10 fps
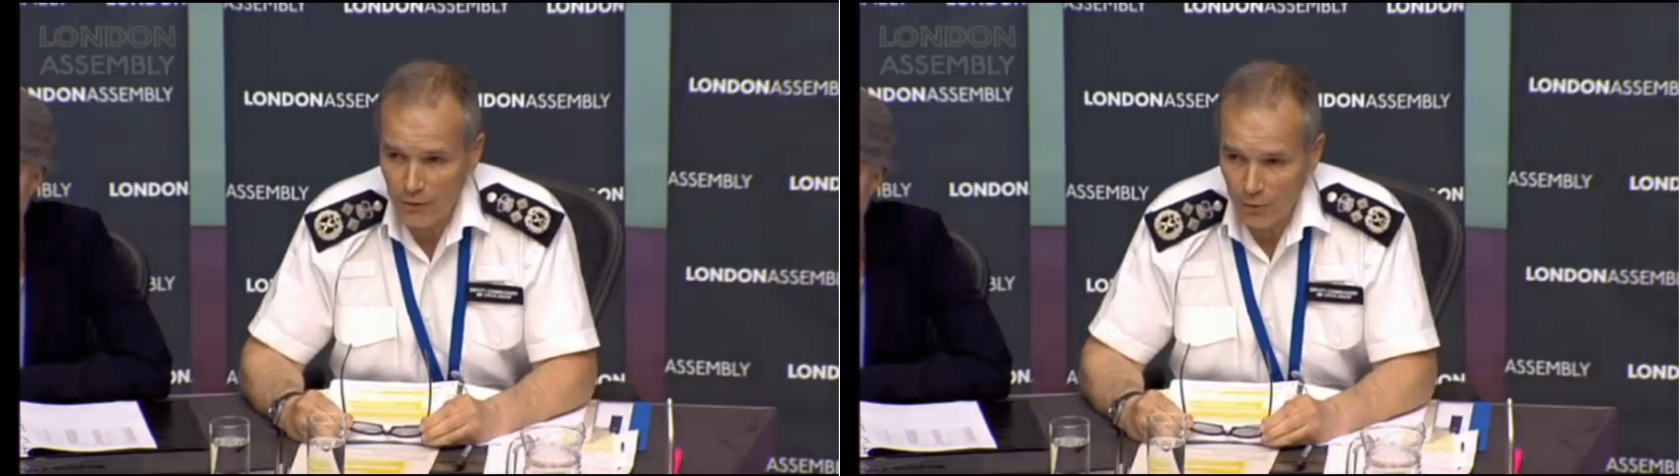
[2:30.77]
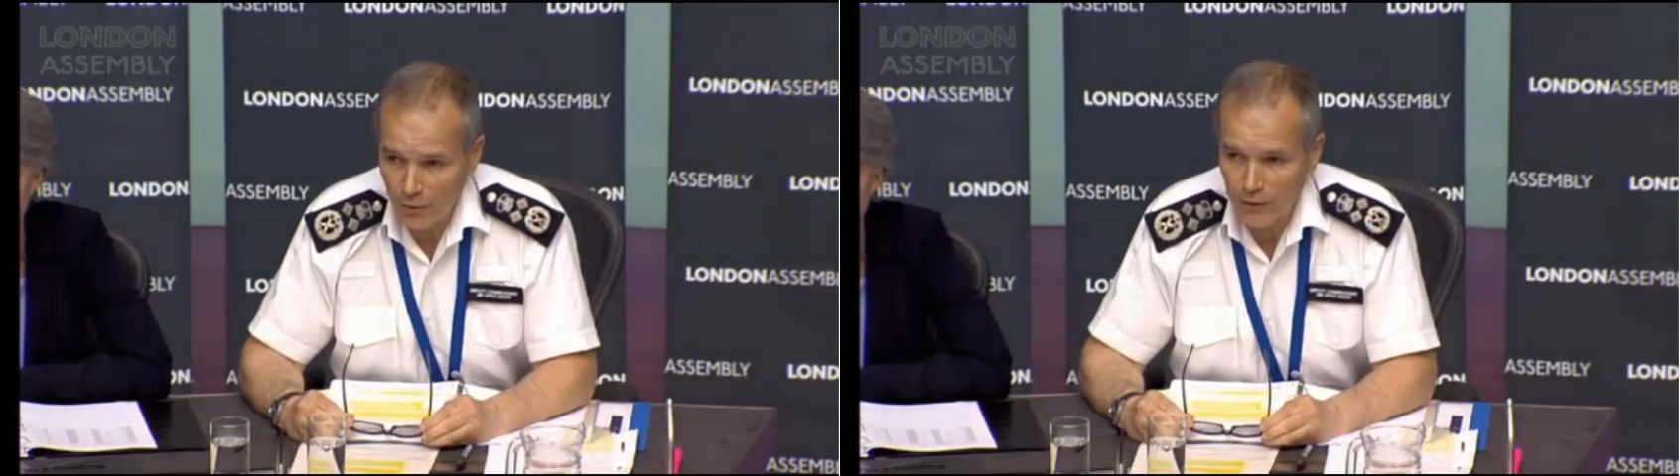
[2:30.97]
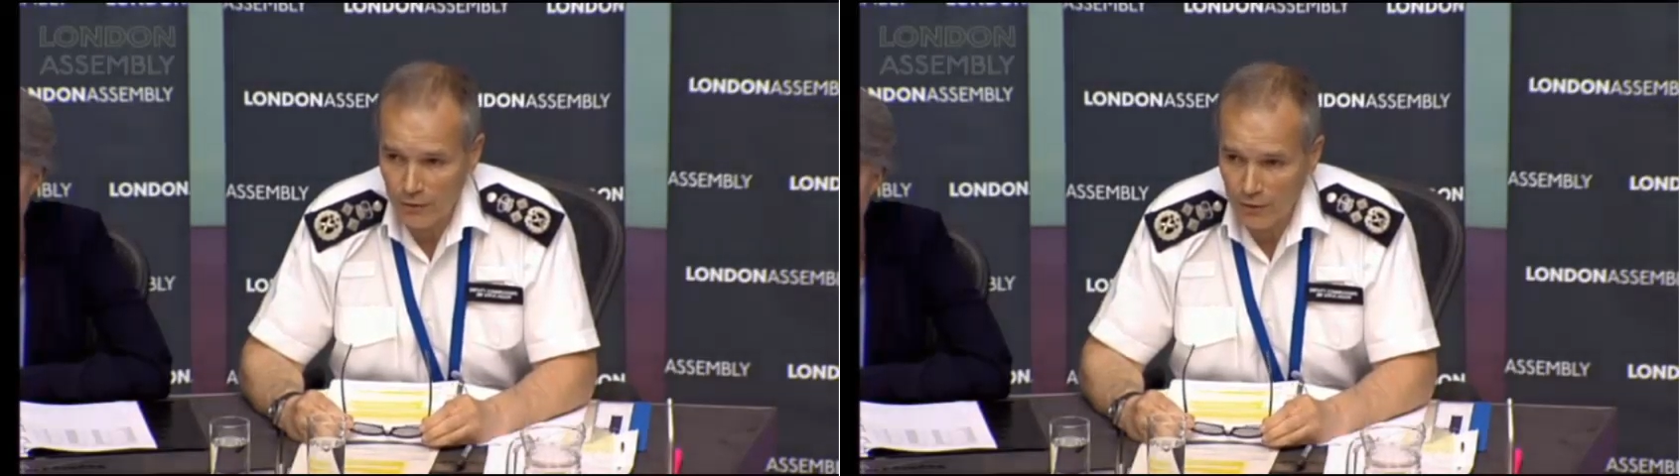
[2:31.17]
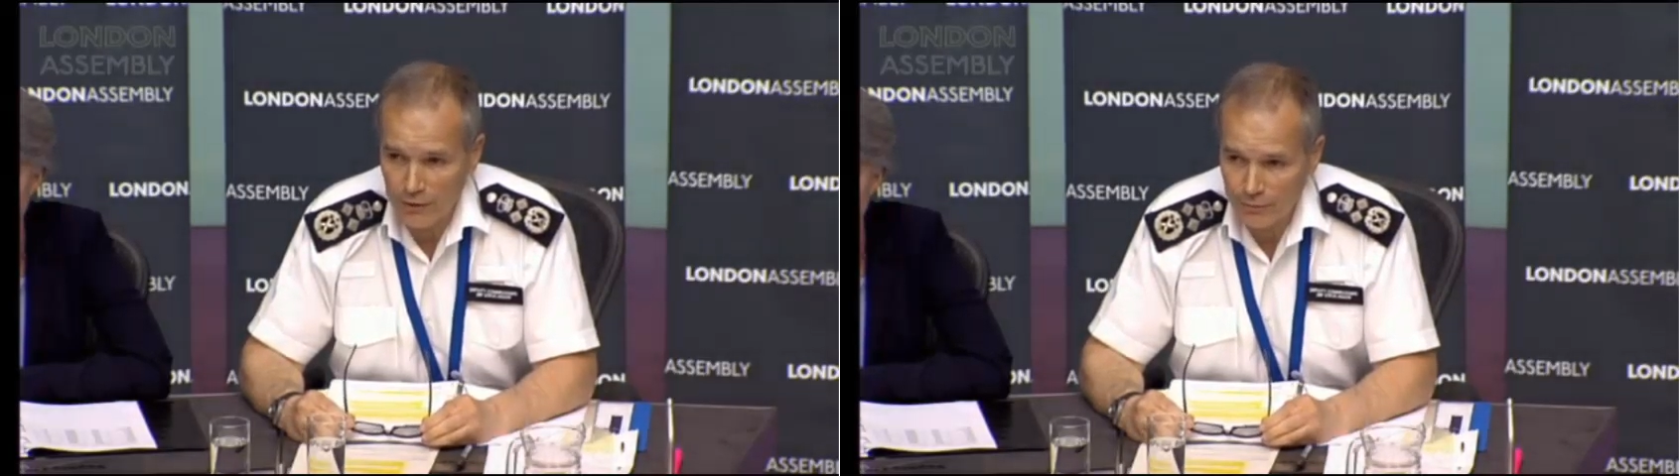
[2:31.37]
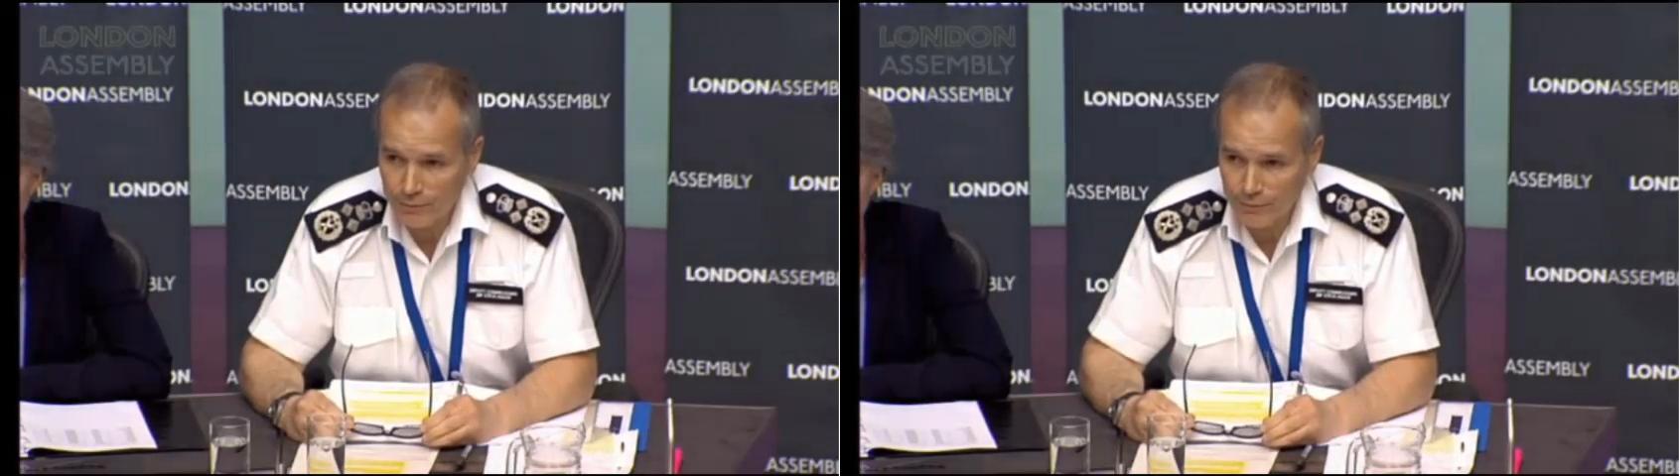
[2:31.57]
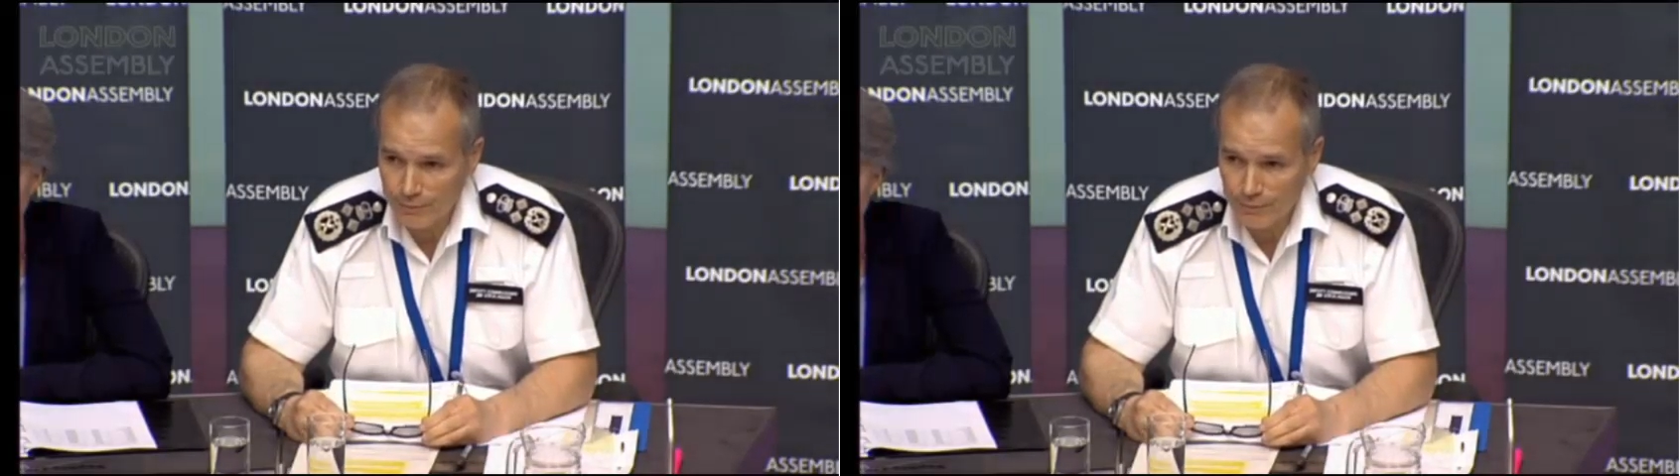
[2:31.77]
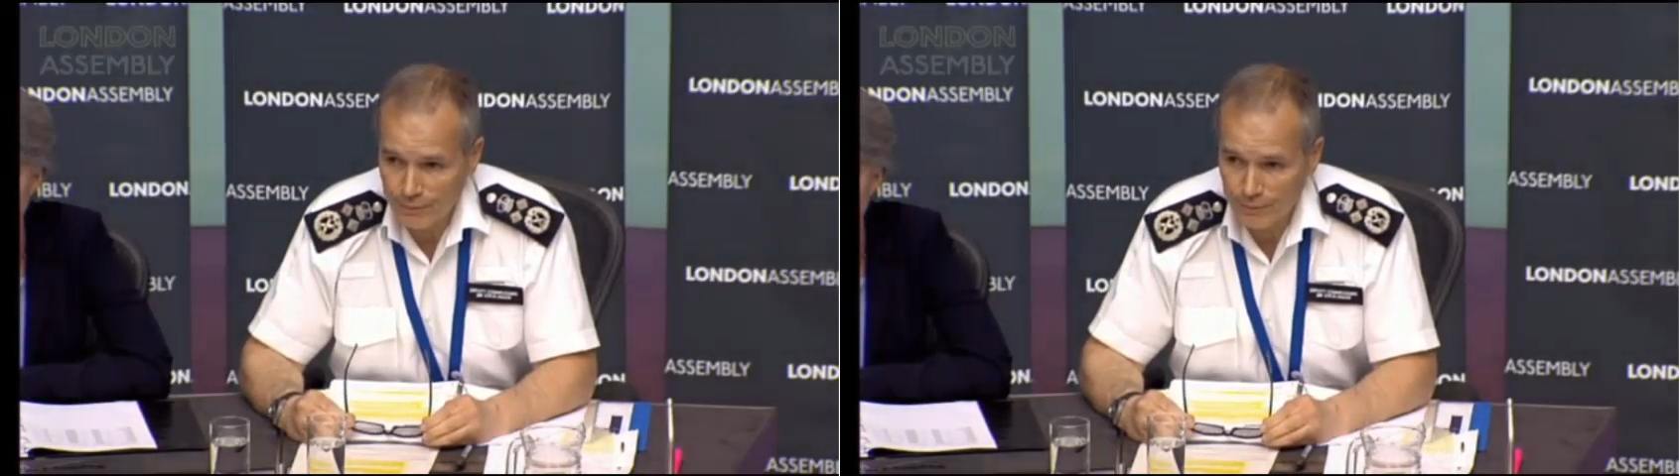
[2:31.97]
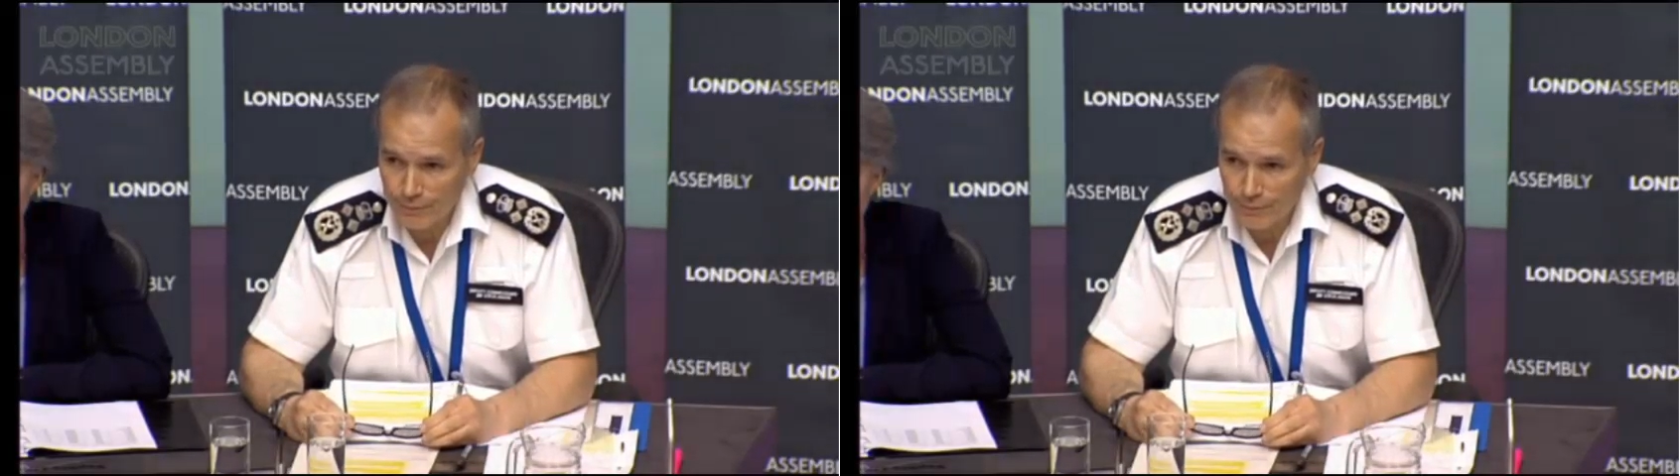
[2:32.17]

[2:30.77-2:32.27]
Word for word: right way to do it.